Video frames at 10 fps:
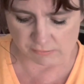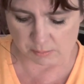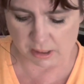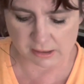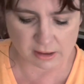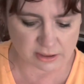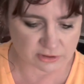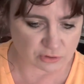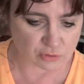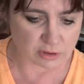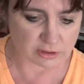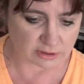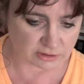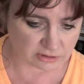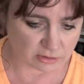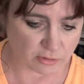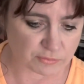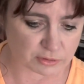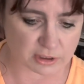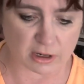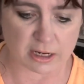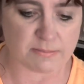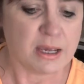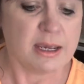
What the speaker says: and my guys enjoyed this over time.